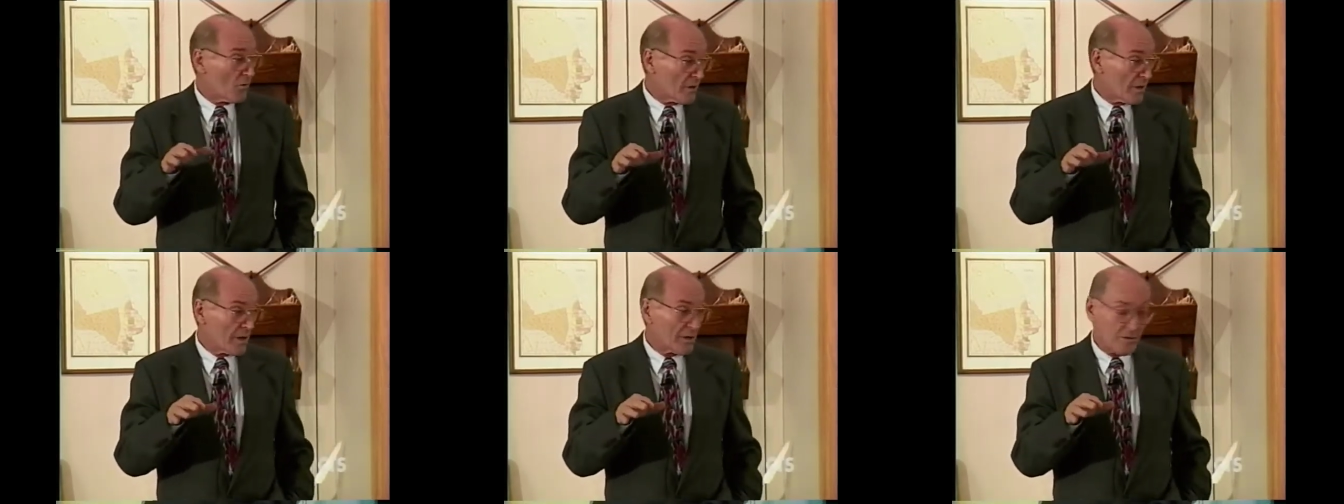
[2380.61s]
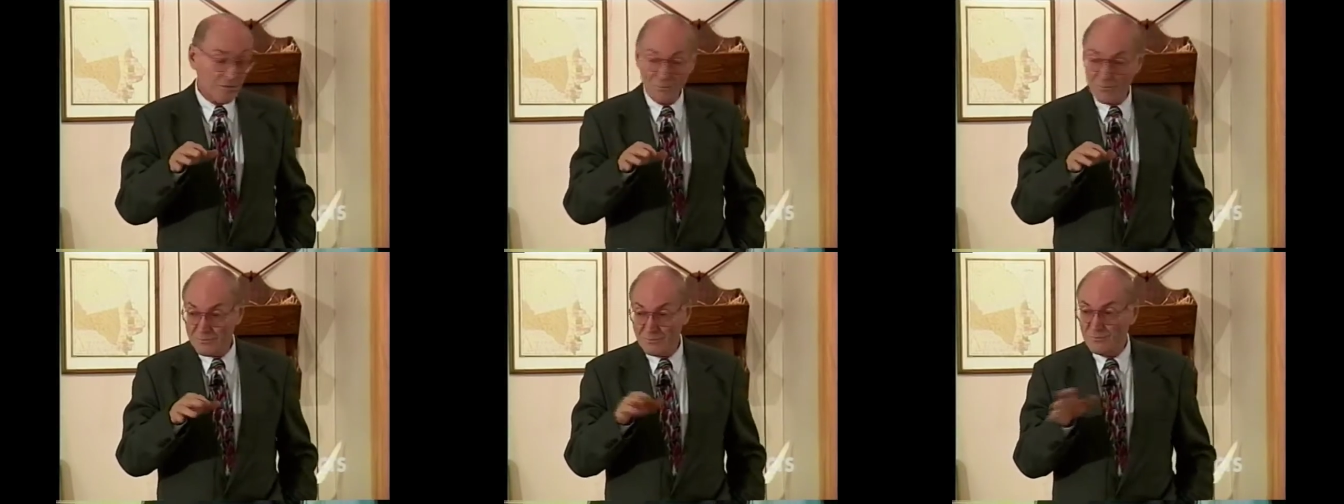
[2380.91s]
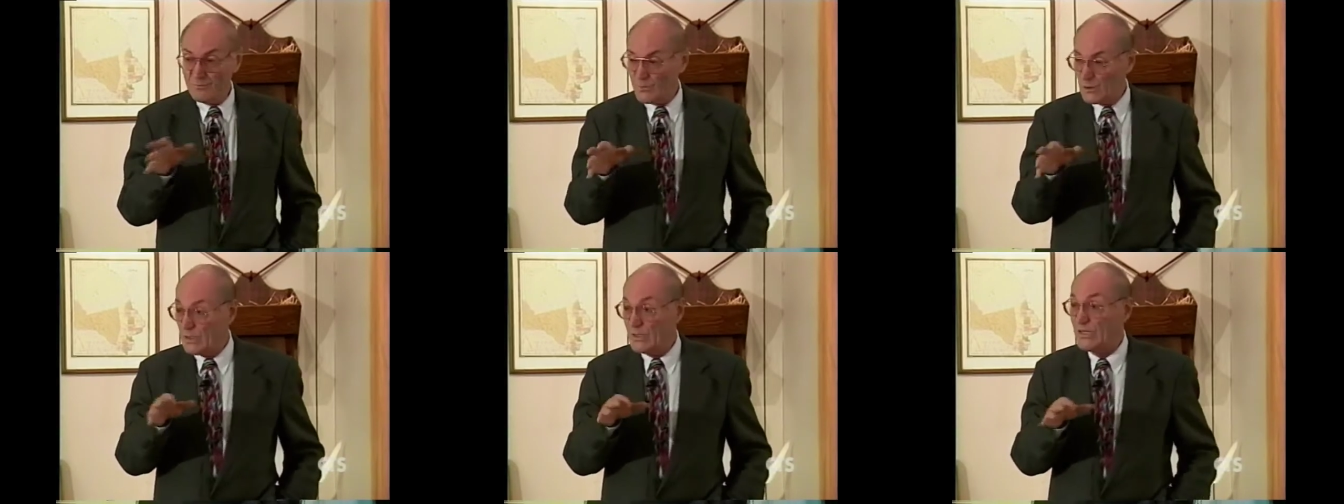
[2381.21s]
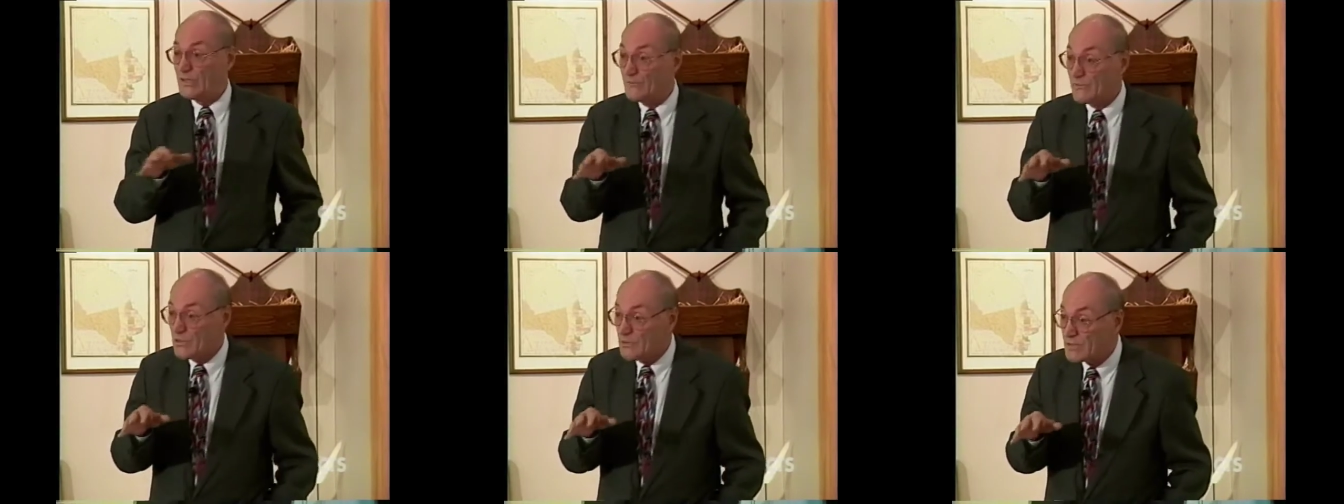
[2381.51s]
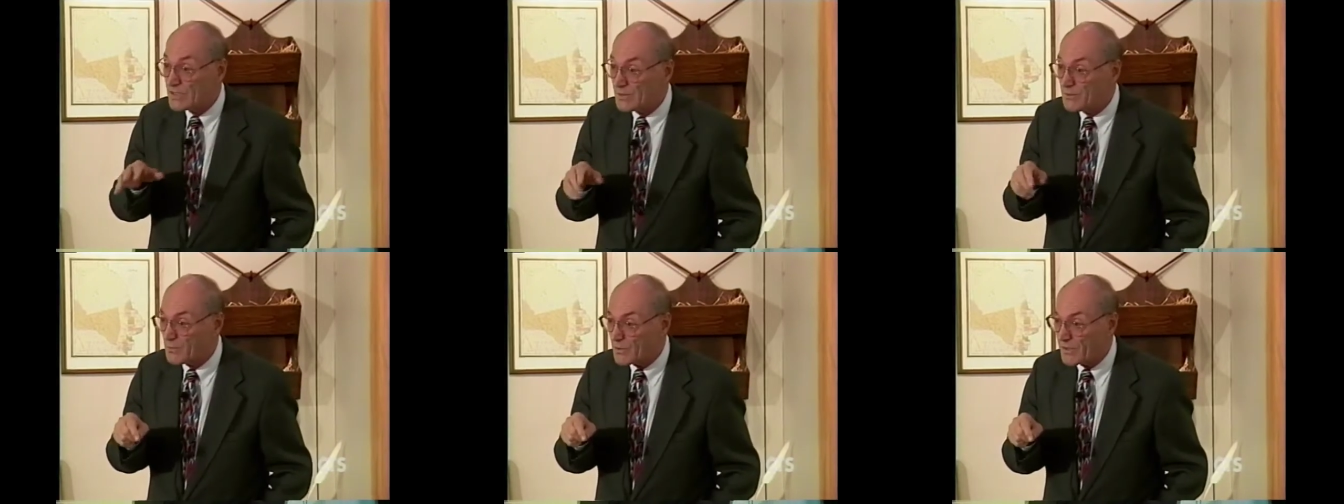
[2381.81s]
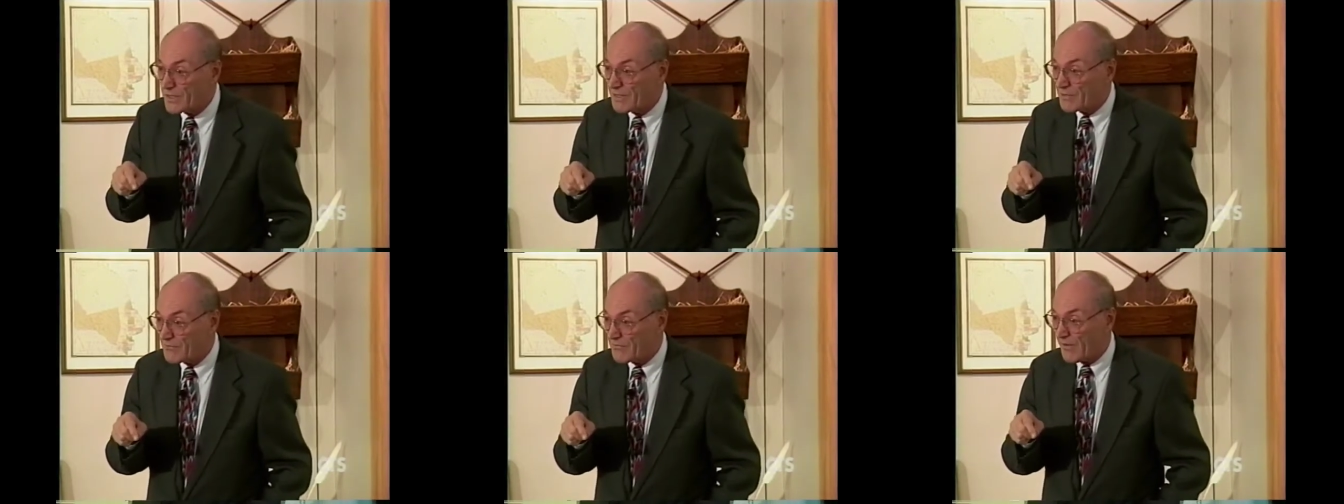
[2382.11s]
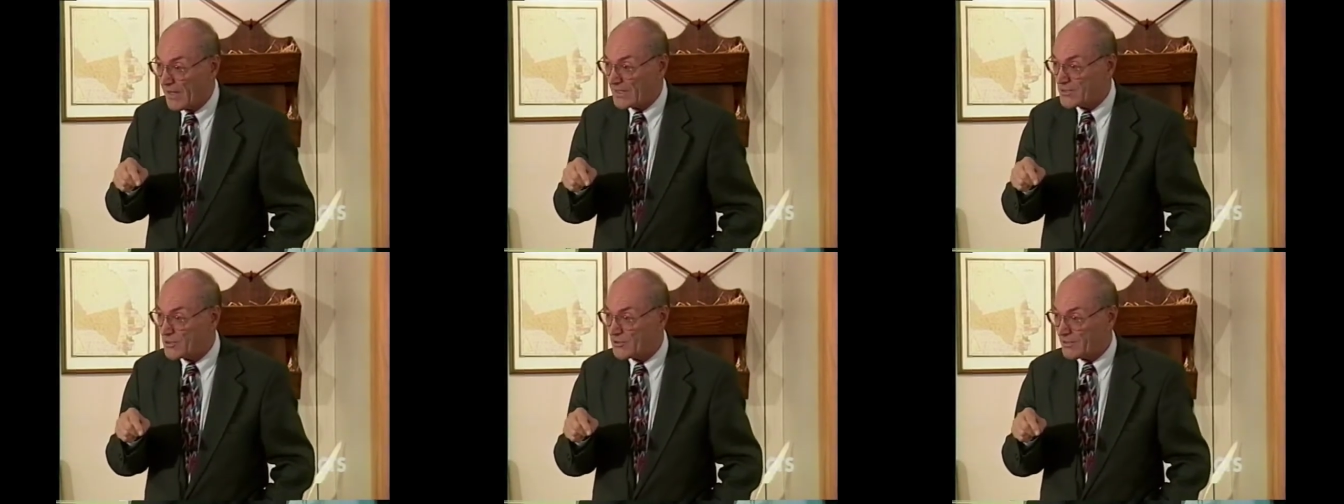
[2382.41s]
they wouldn't have used the word
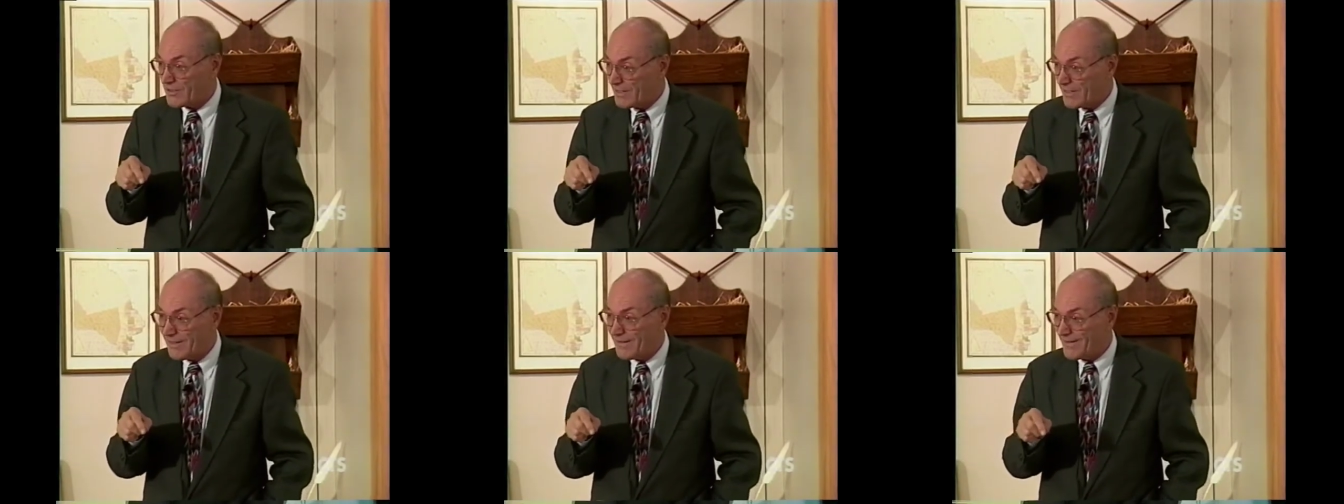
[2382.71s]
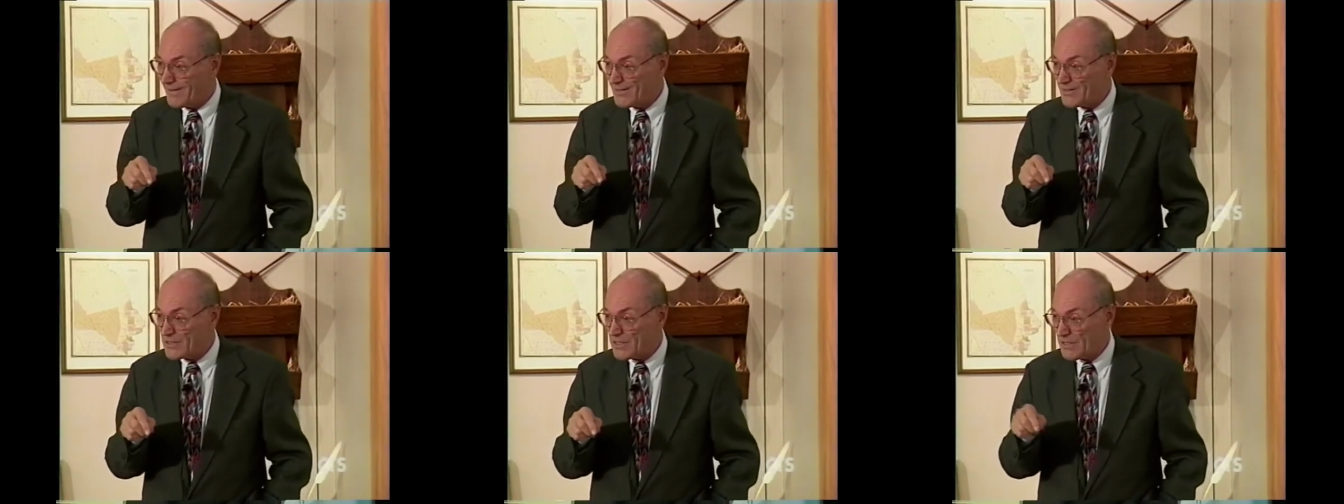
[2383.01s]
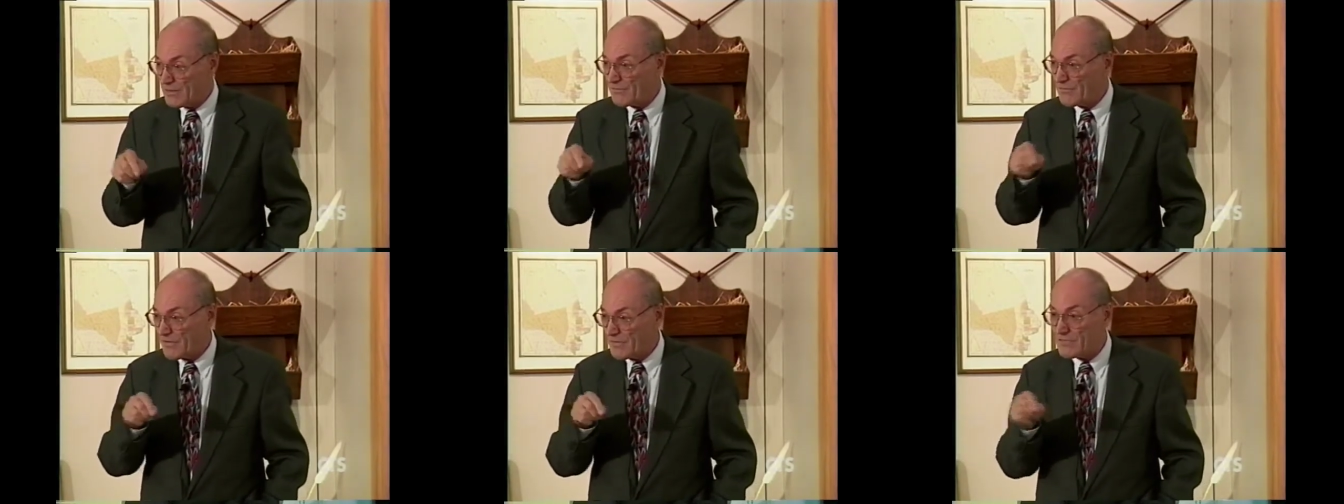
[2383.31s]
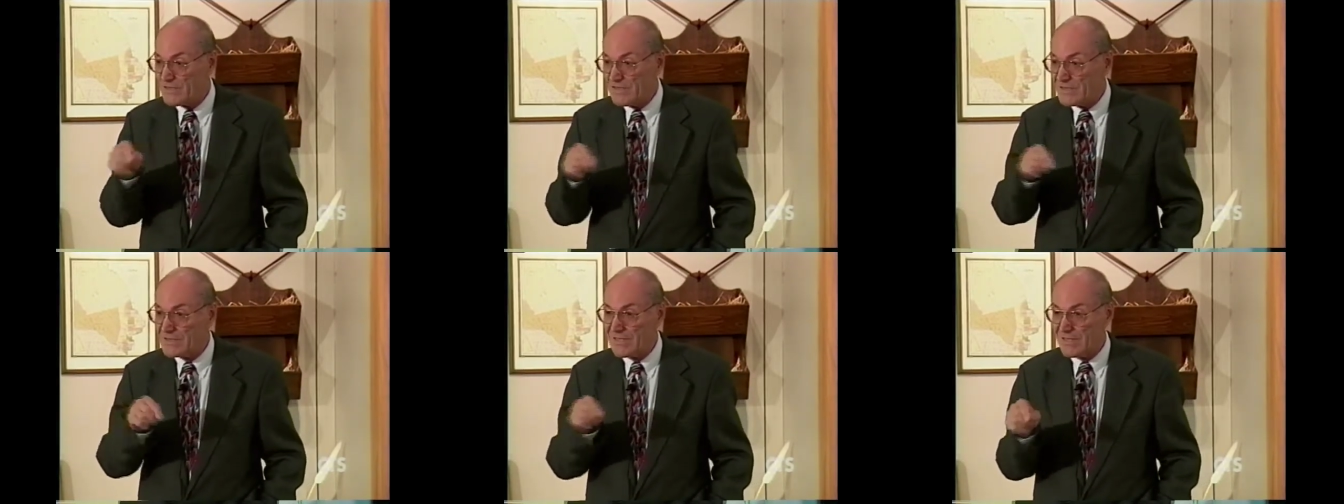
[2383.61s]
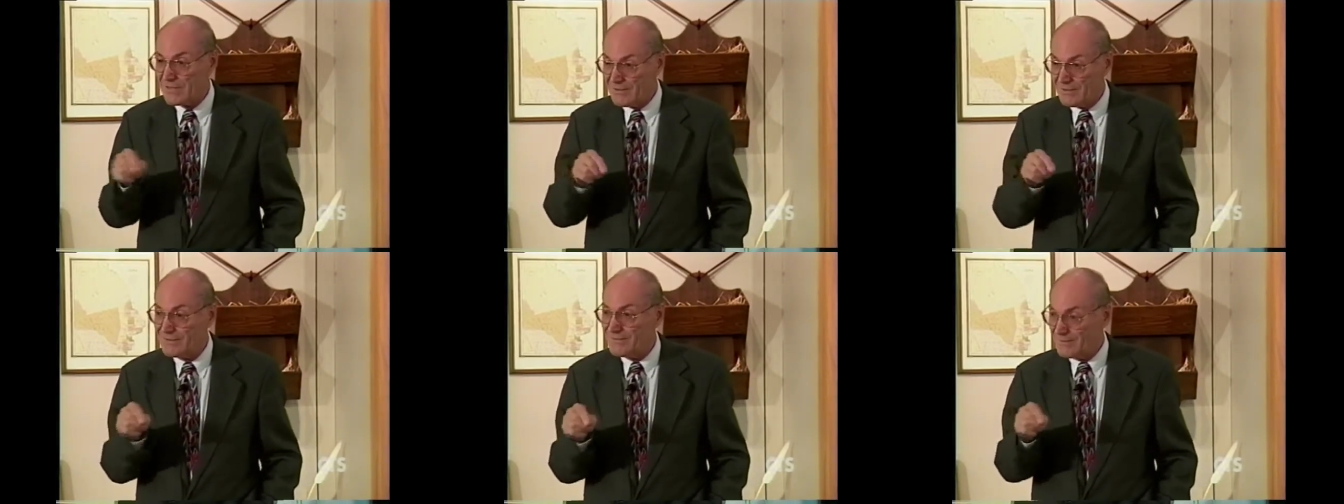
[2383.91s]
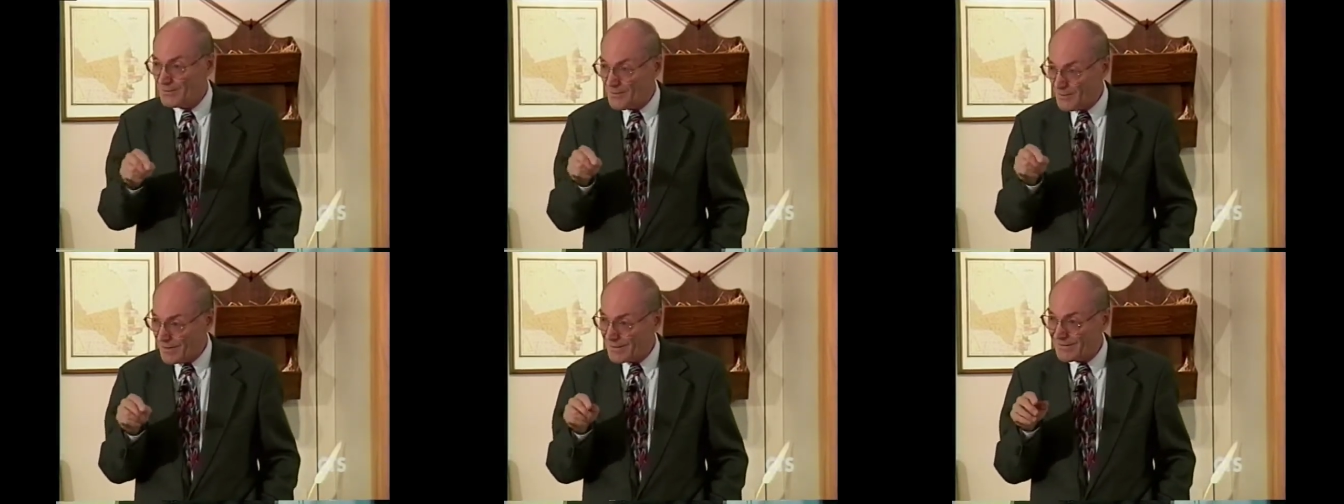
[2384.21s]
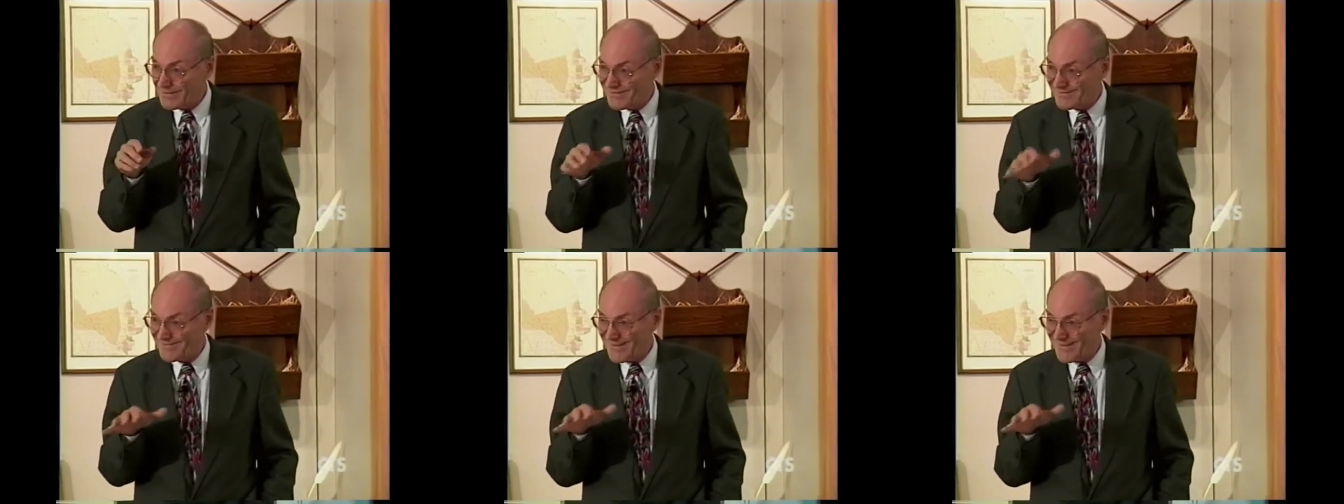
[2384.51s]
infection in the 1850s. They didn't quite